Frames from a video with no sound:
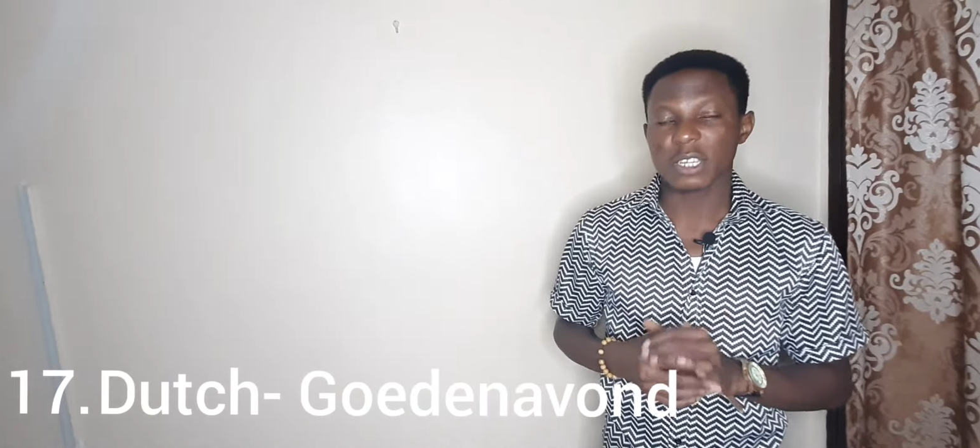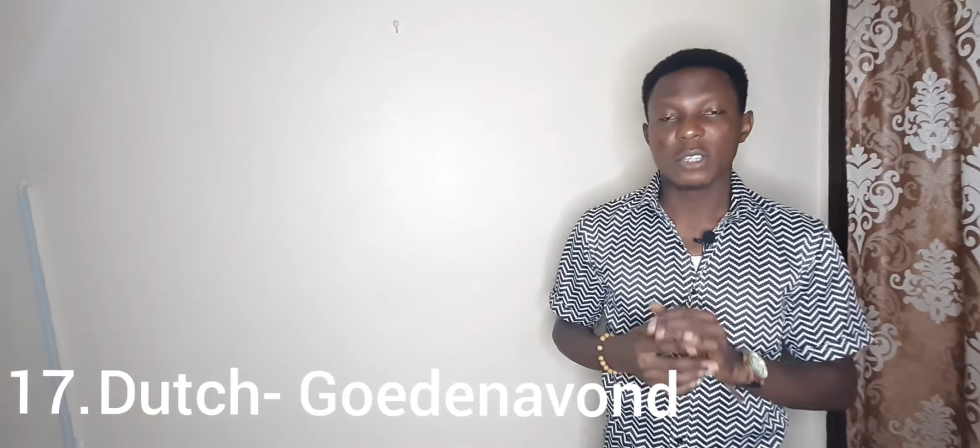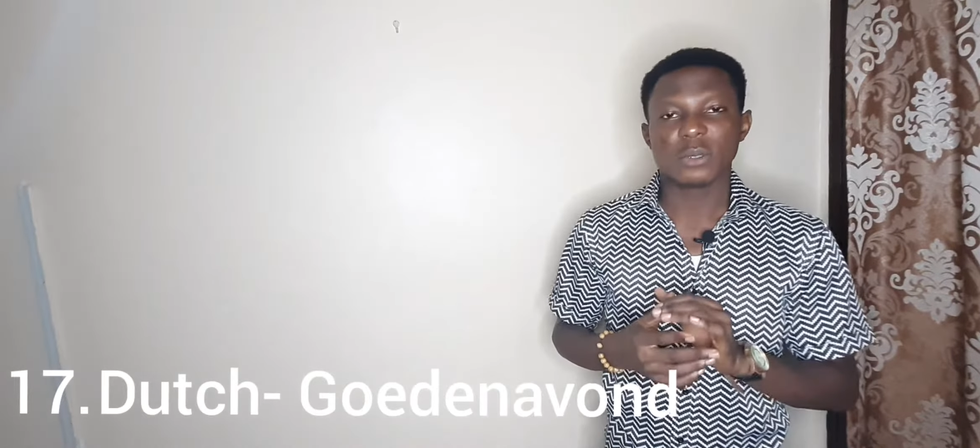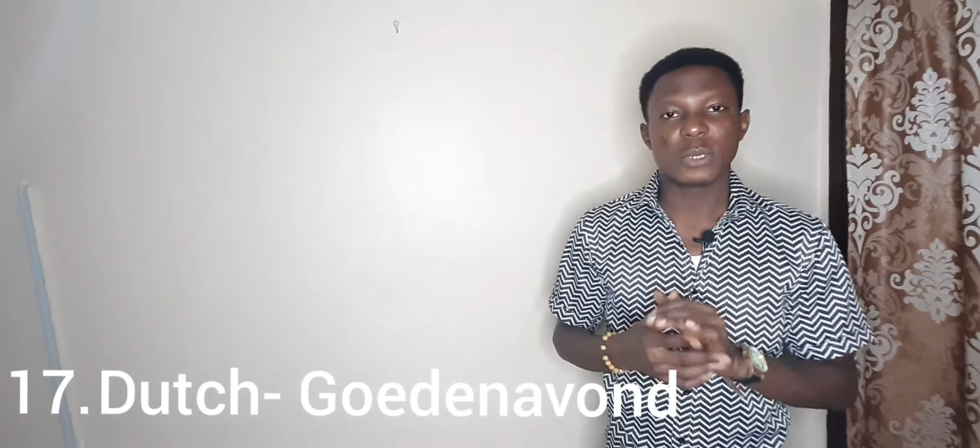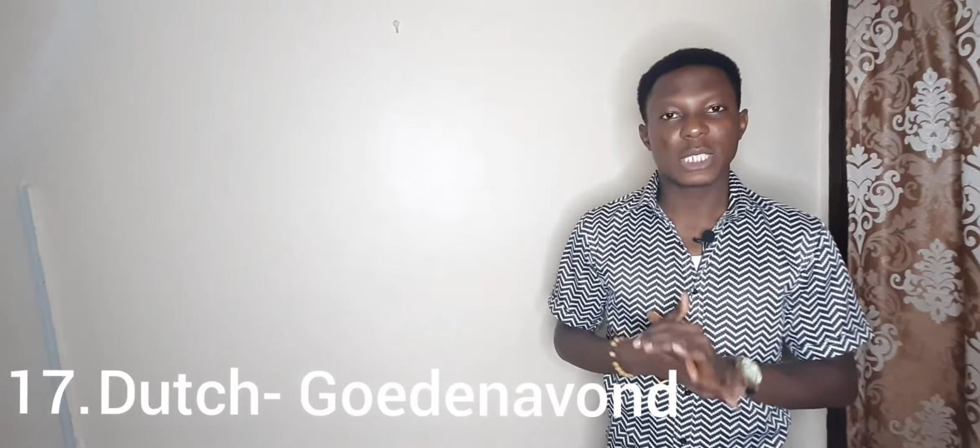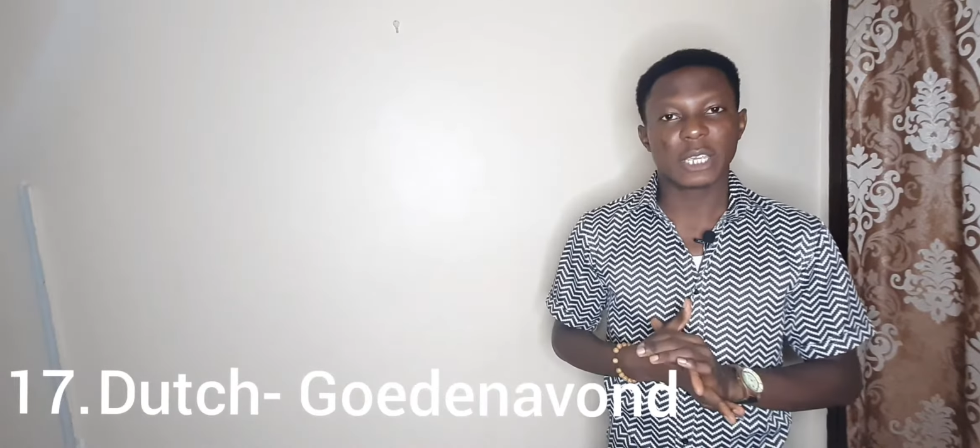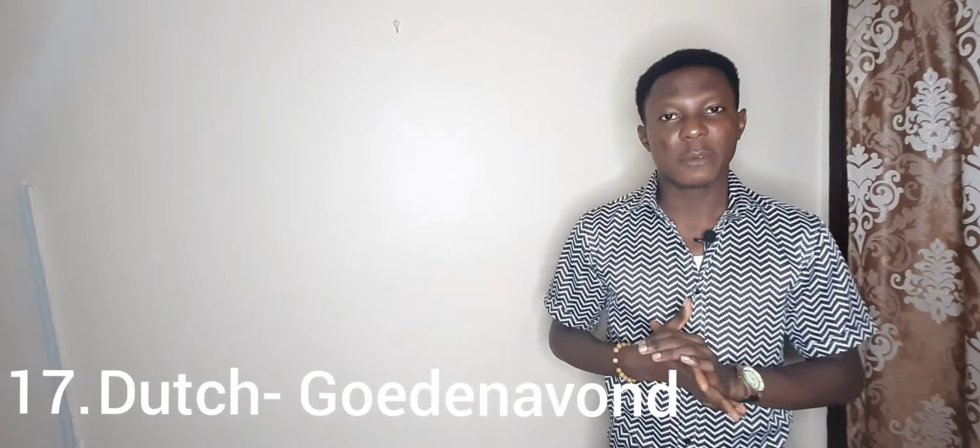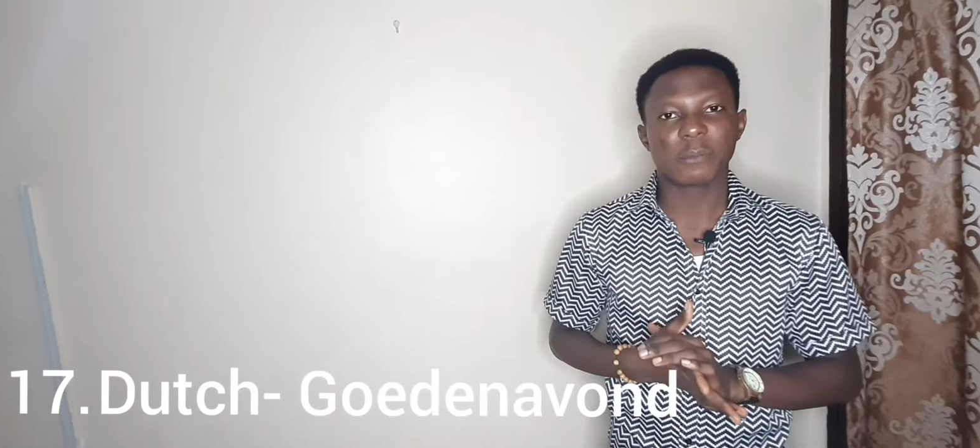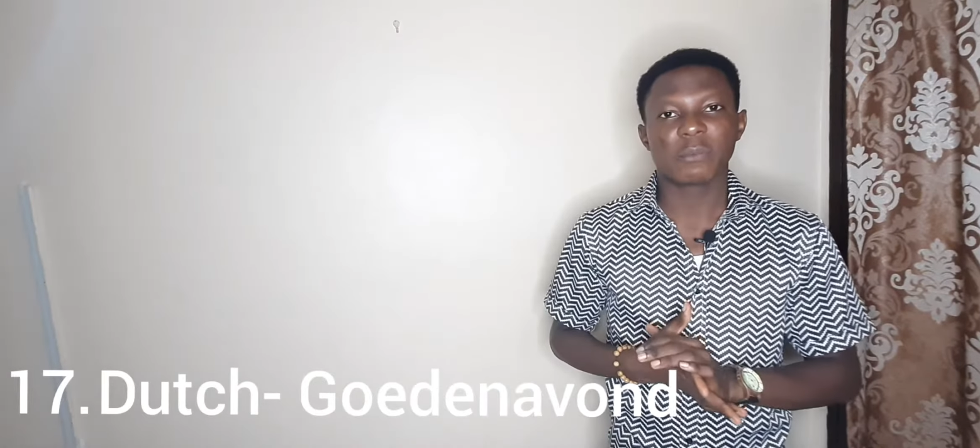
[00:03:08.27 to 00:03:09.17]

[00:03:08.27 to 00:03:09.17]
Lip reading: You say